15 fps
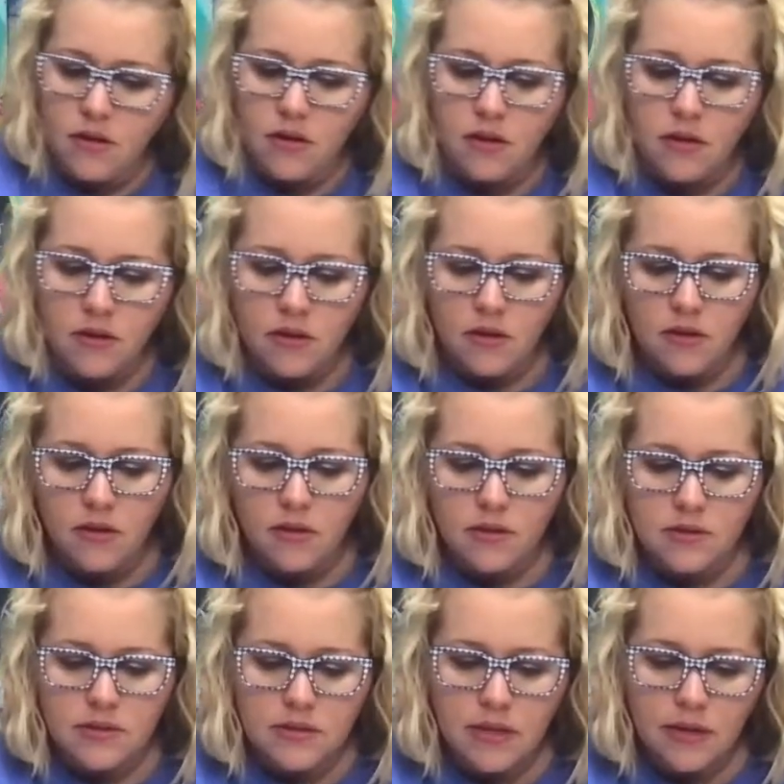
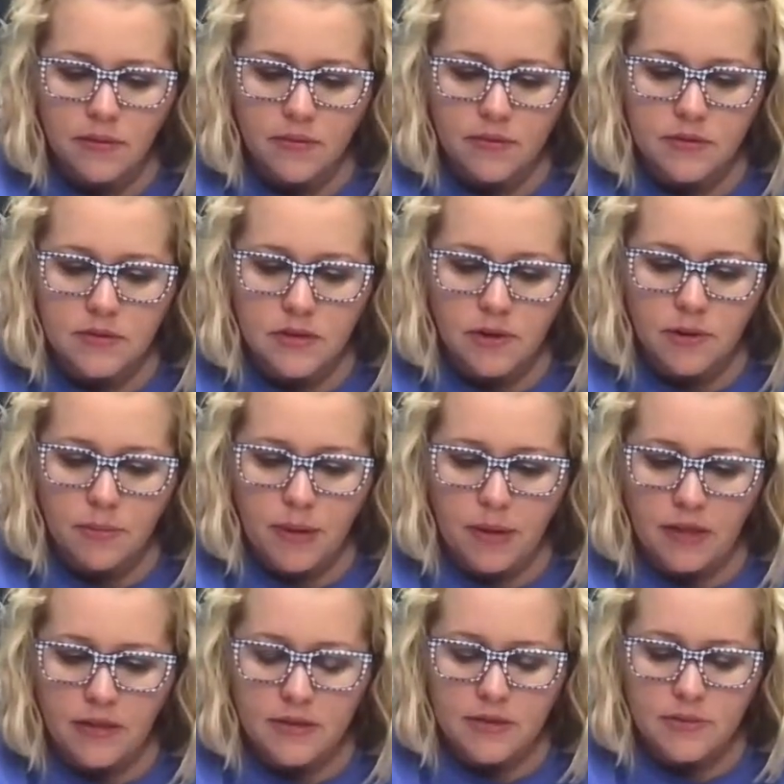Let's see. Let's go ahead and
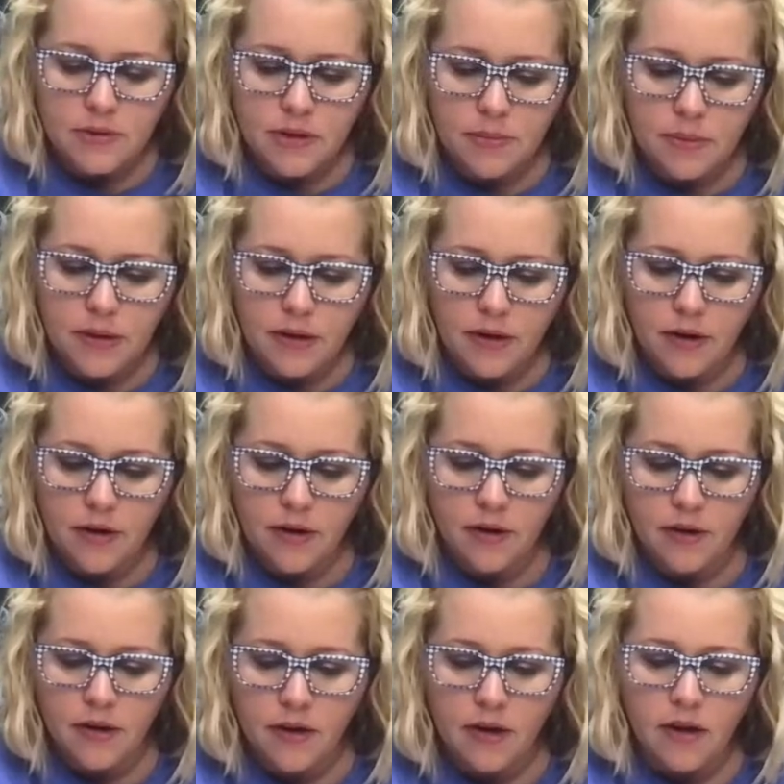paint this one up here.
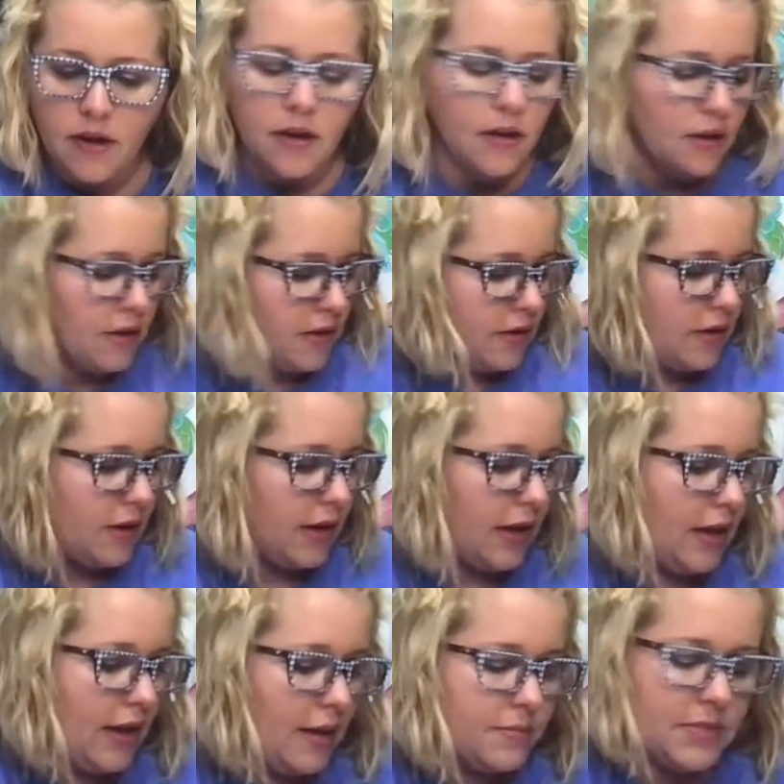
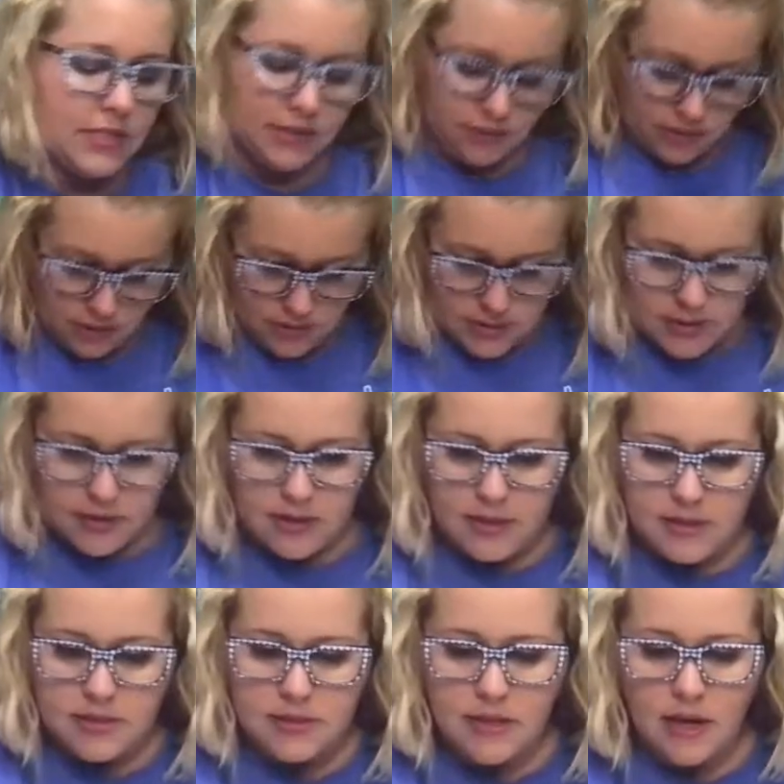And I'm still using
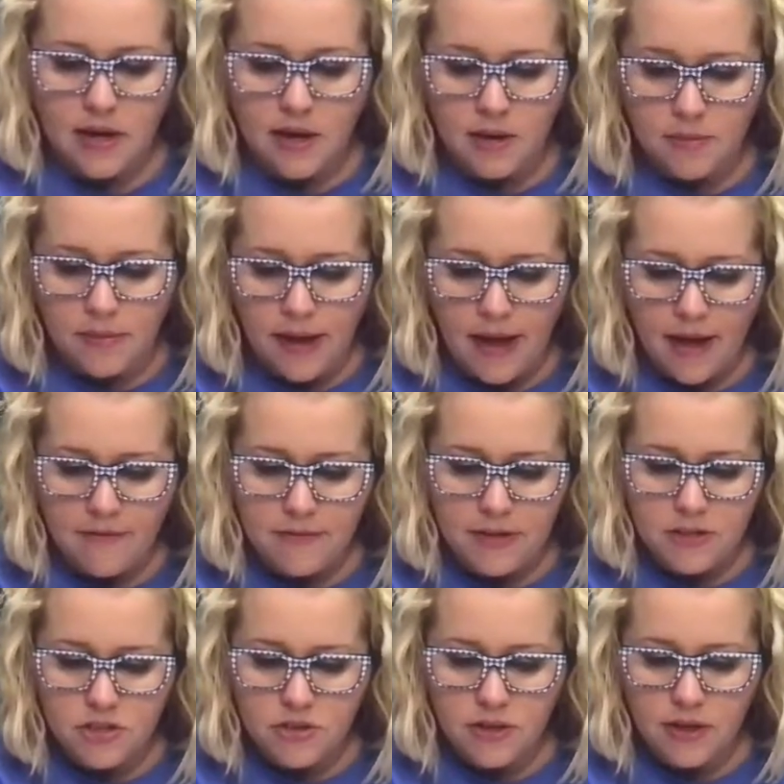this um, half
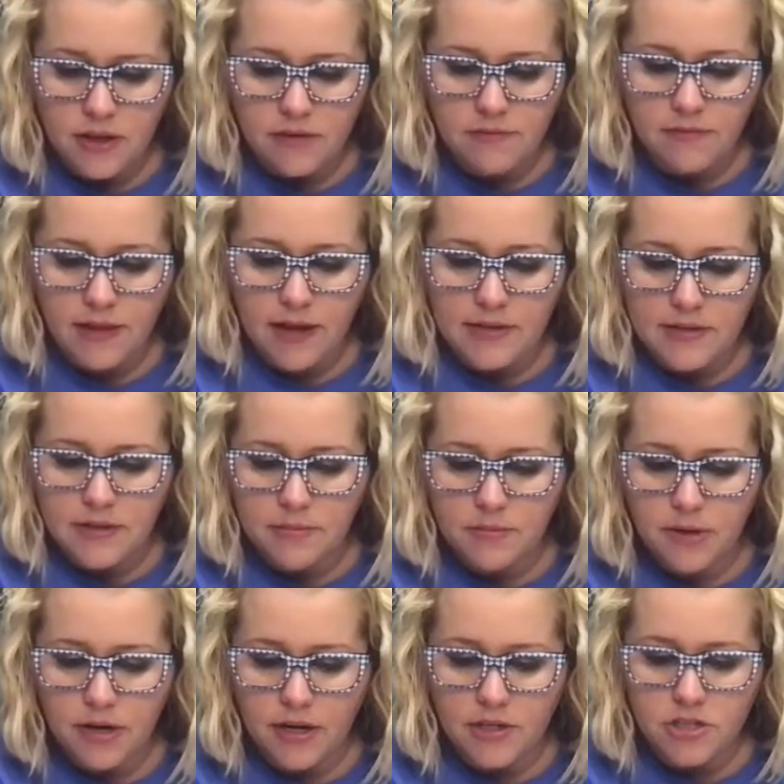inch thick flat tip
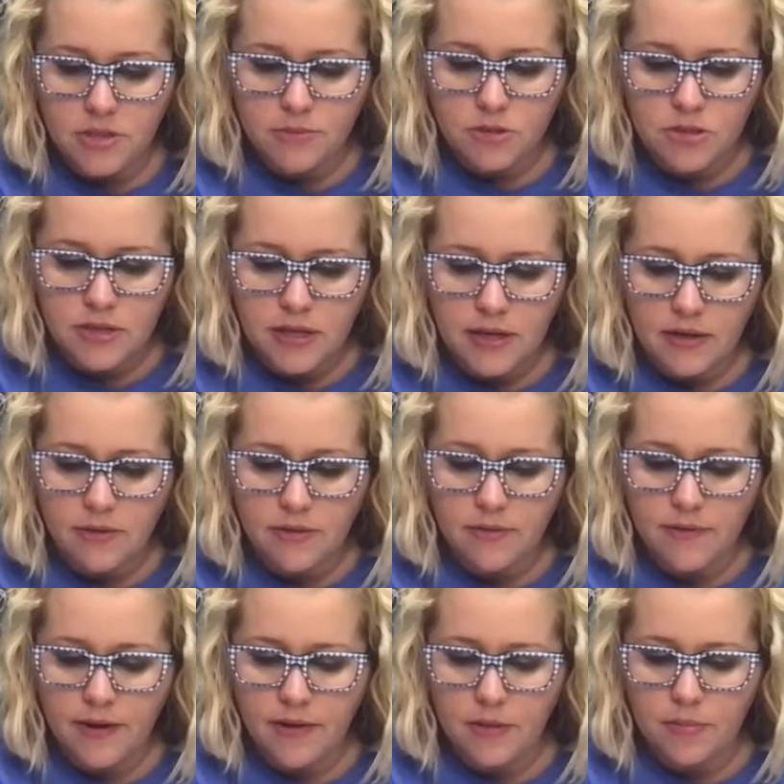brush. I'm just kind of going
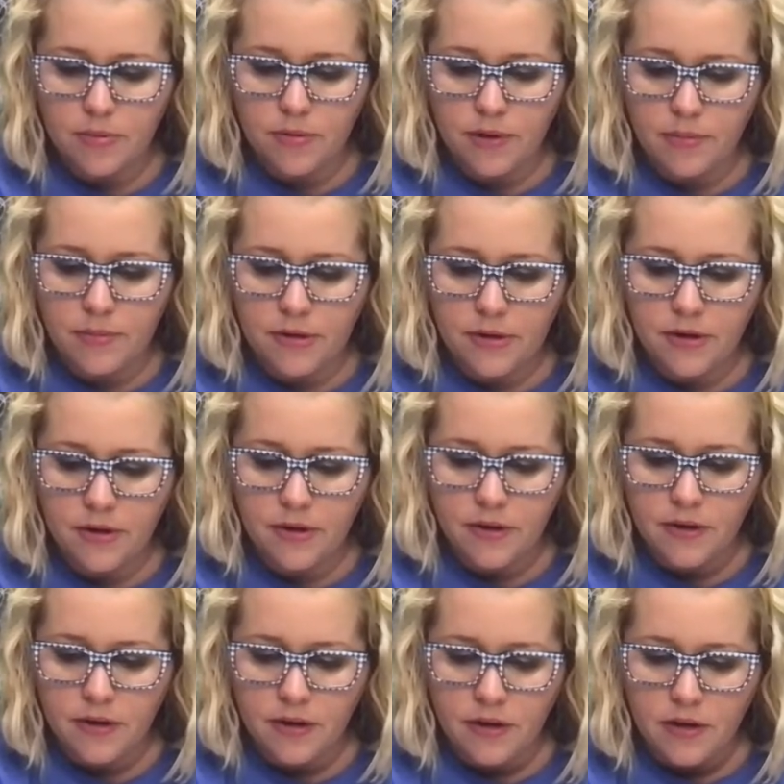around the perimeter
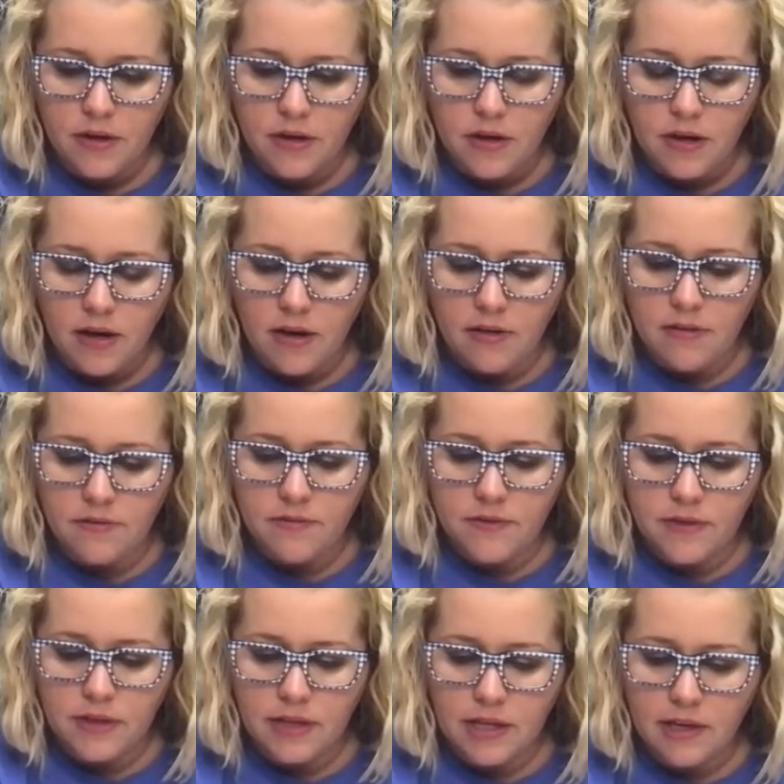of
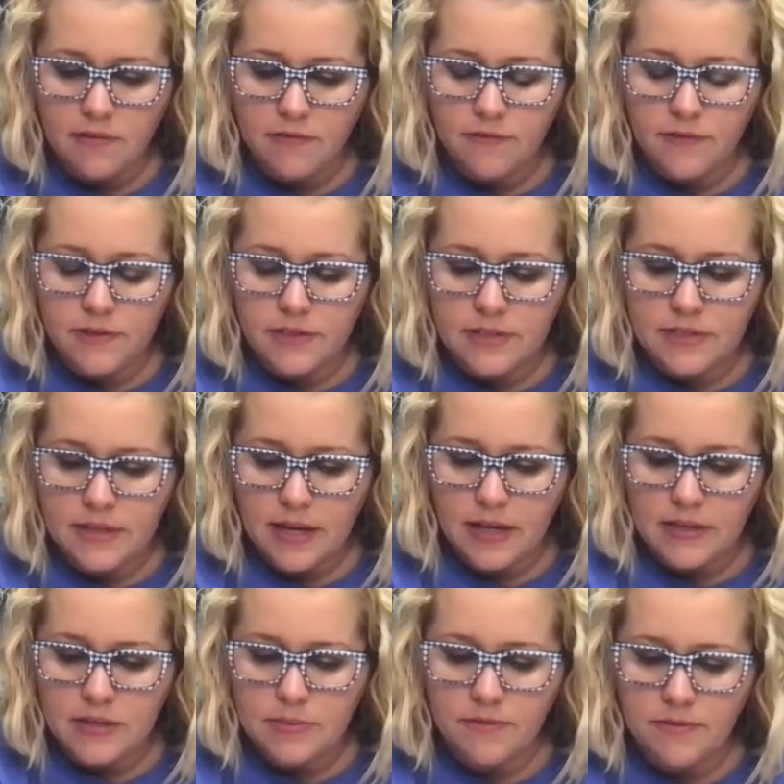the leaf
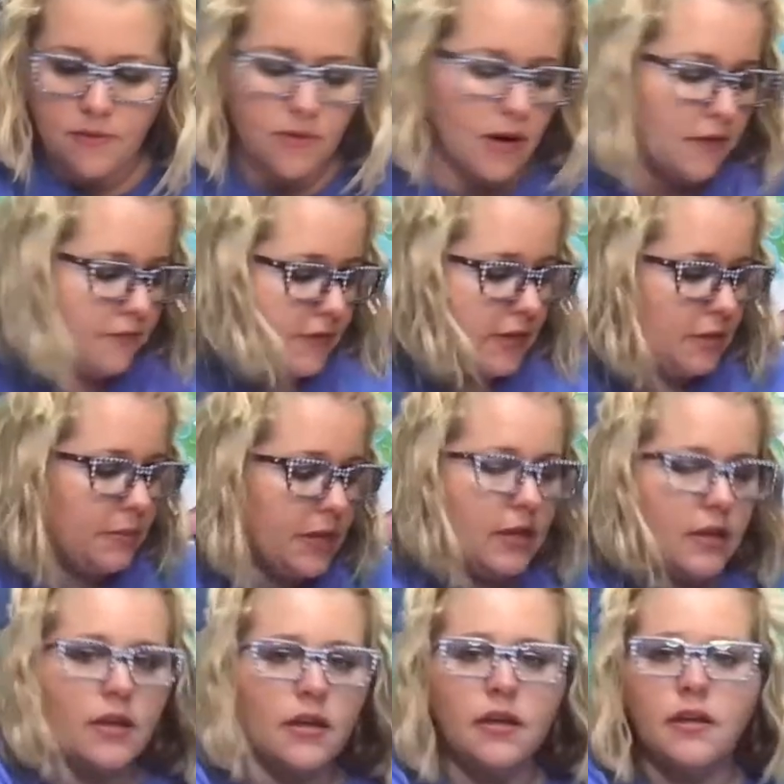designs before I fill them in.